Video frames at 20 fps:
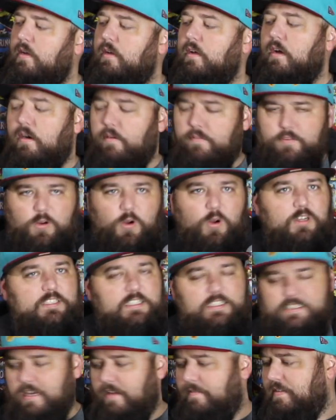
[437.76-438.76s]
Of course
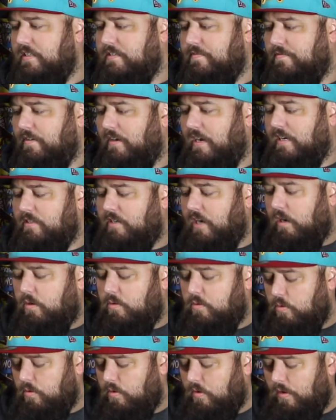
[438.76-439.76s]
it's heavy. It's Vladra
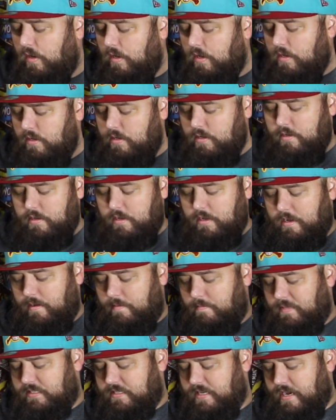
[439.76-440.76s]
Cool,
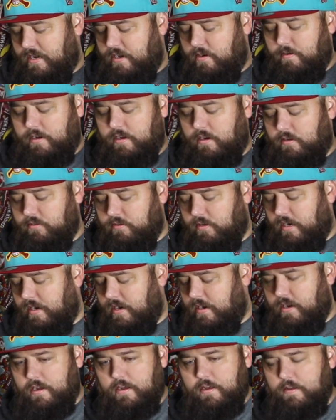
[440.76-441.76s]
Mateo and
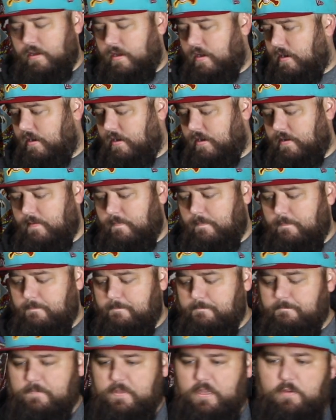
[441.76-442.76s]
Andrea.
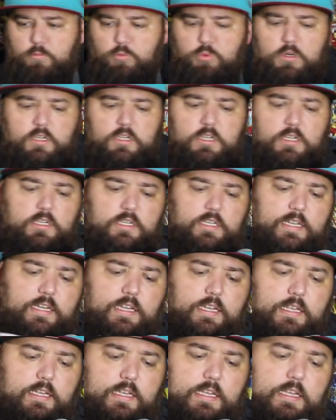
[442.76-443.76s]

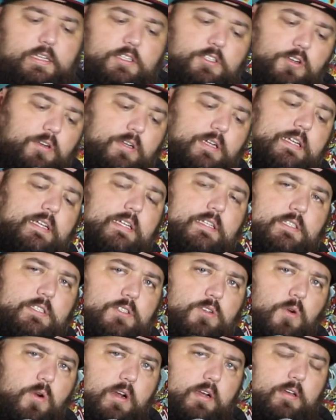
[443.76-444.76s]
Really intriguing
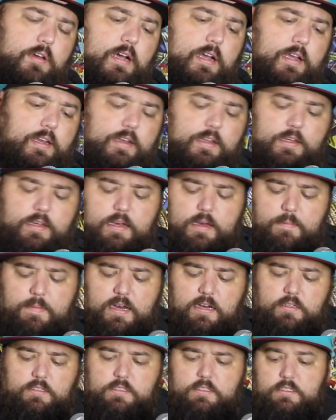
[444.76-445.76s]
storyline
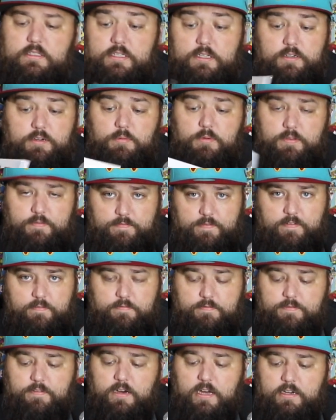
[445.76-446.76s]
about dealing with
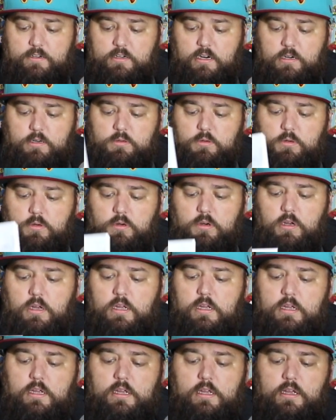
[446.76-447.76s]
Vladra Cool.
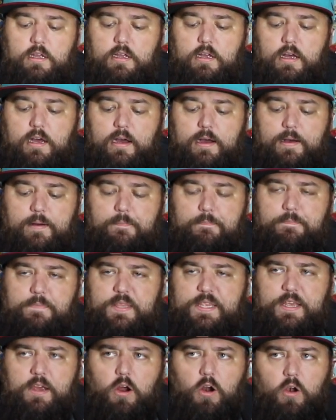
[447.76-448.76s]

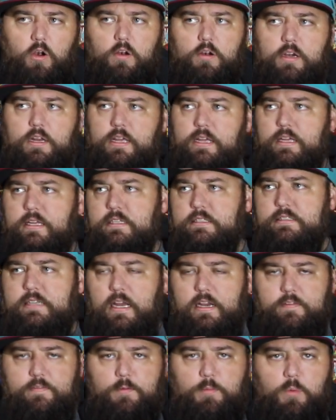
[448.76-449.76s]
The art is
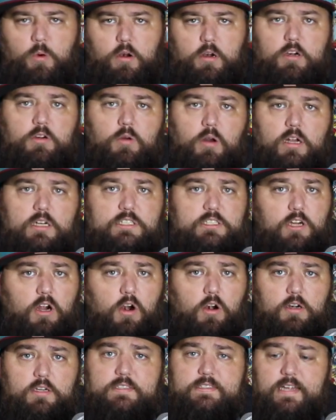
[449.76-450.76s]
kind of a more grunge
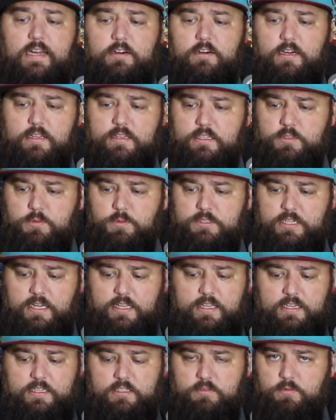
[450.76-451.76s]
art style on this, which I
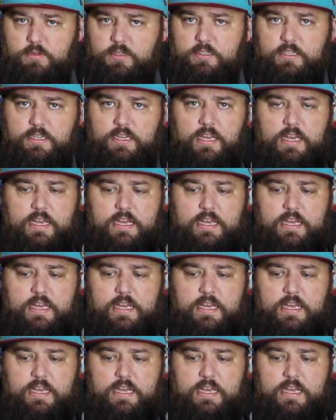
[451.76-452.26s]
think is really